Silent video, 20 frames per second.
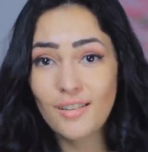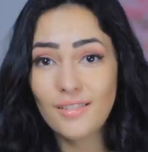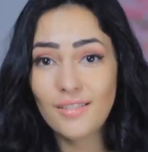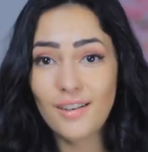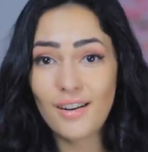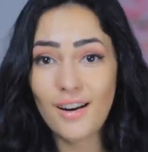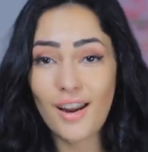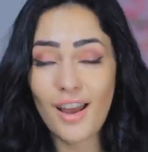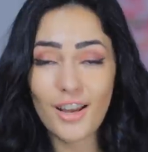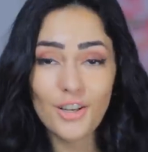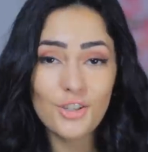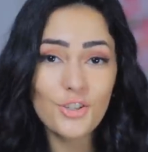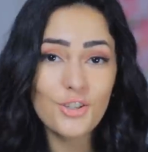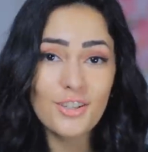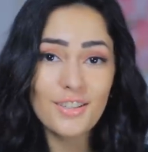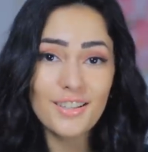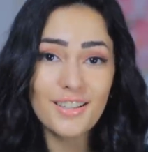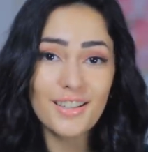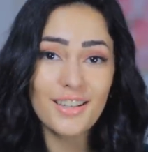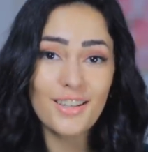they're
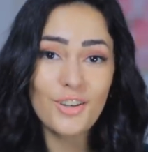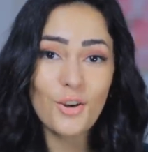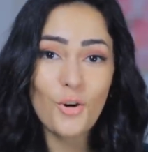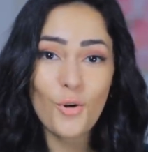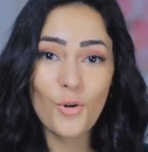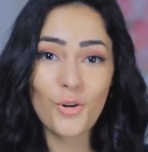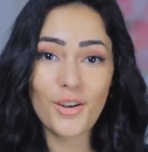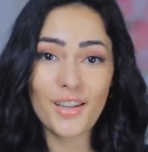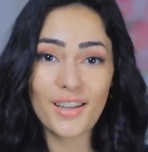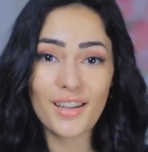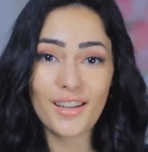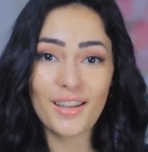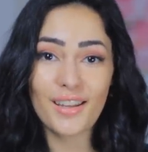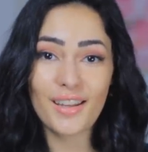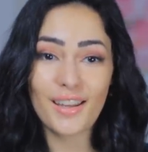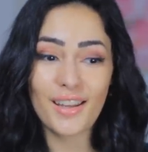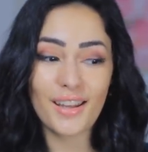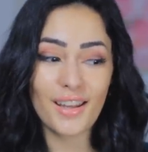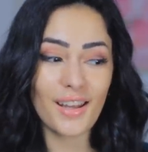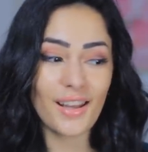actually going
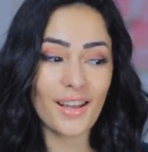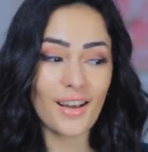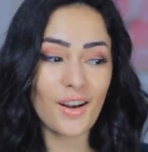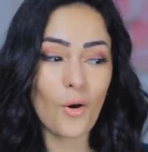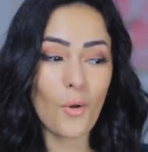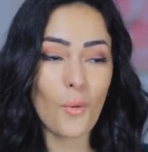in